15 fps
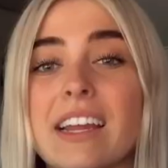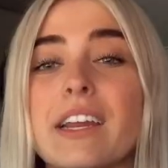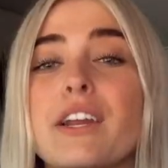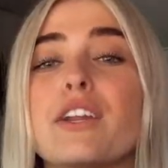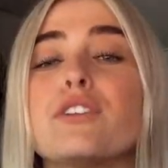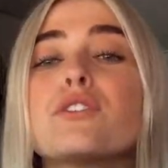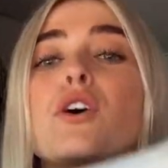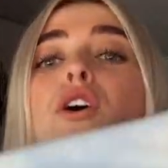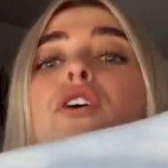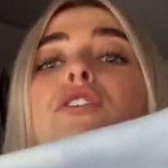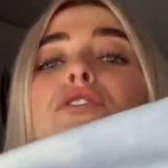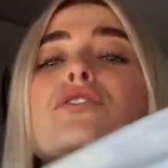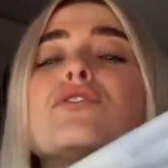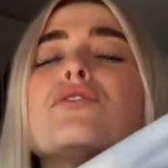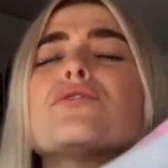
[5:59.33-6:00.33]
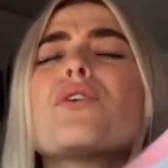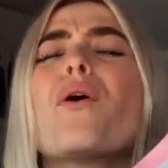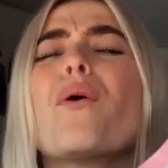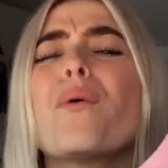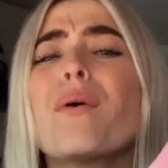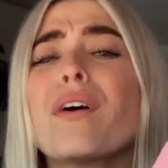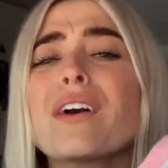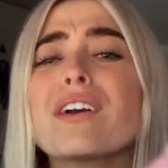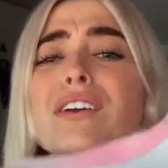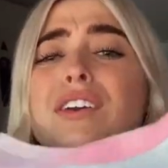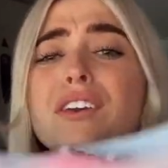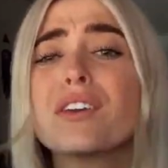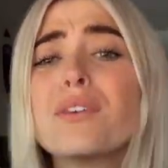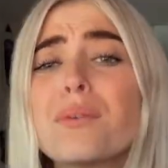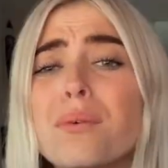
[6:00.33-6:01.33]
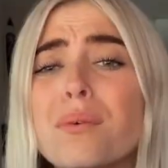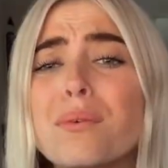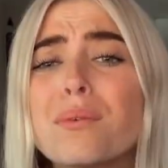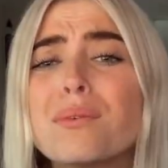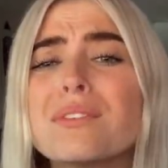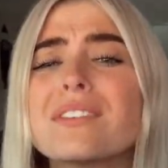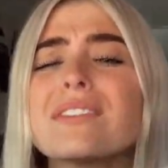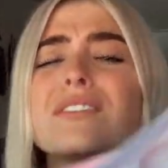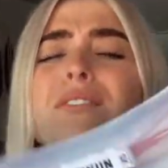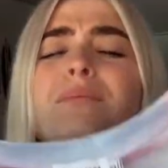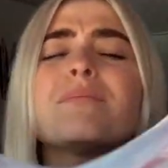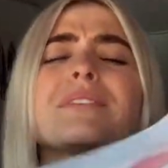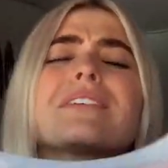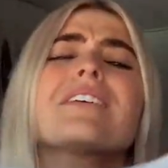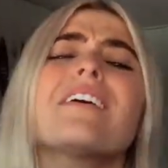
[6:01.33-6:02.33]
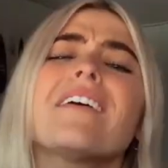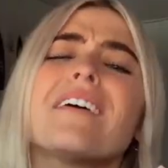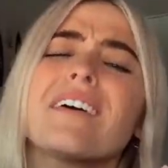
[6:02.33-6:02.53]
it is so cute. Oh my god.